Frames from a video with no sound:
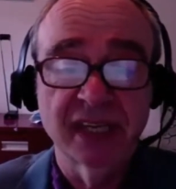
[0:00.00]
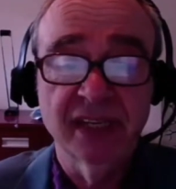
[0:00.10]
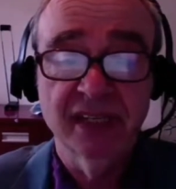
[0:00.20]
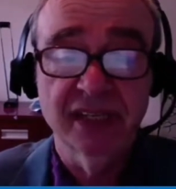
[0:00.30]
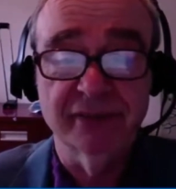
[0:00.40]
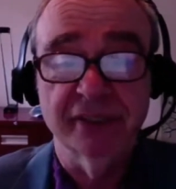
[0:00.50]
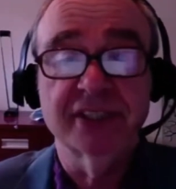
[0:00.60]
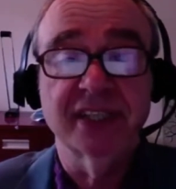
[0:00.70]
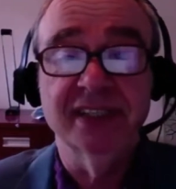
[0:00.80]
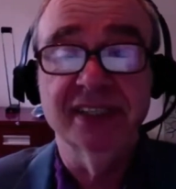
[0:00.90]
At
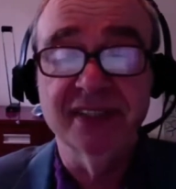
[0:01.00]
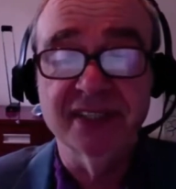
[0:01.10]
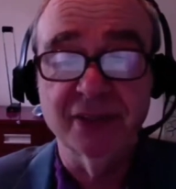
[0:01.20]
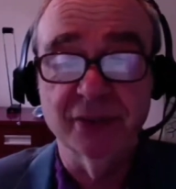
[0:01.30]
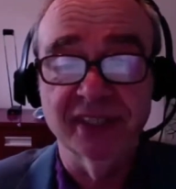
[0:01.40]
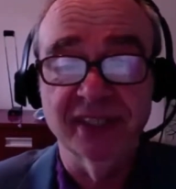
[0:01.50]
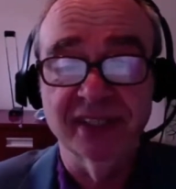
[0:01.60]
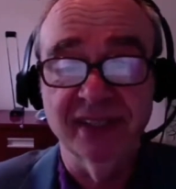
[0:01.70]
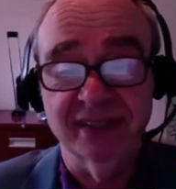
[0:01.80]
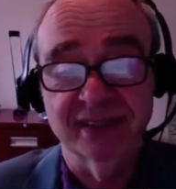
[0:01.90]
first I did this only in
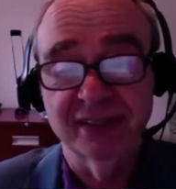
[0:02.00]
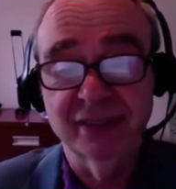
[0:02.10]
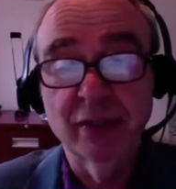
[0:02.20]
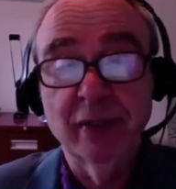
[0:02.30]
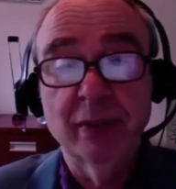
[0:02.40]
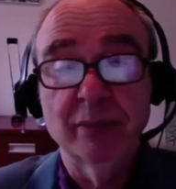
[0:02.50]
Canada, But